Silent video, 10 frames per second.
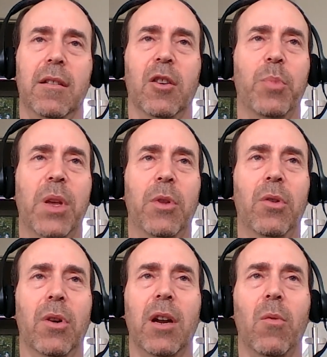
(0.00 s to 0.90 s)
there are people
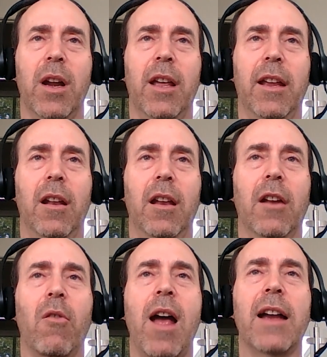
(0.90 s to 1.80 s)
who are going to want to
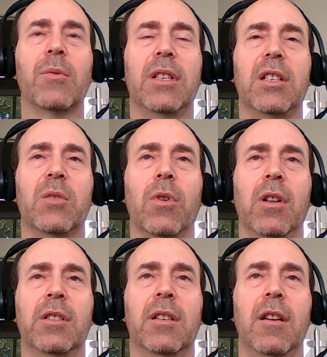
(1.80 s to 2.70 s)
interact with these
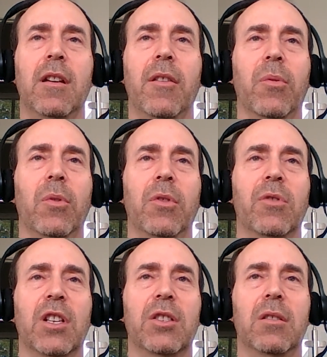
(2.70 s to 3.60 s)
worlds through
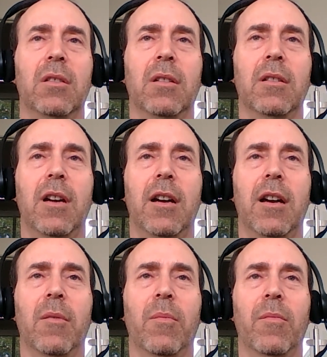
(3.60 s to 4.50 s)
traditional
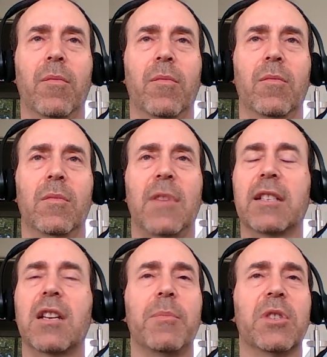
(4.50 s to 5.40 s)

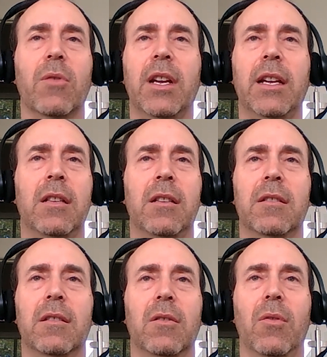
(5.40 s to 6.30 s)
desktop
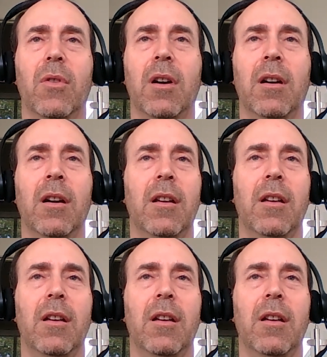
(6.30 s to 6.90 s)
screens or